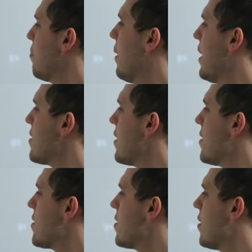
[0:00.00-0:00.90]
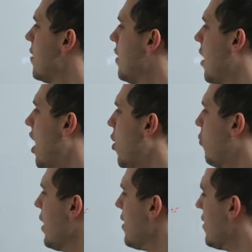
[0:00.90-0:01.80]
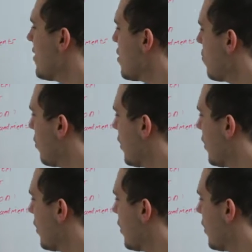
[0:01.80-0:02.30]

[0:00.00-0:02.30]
the basis. This isn't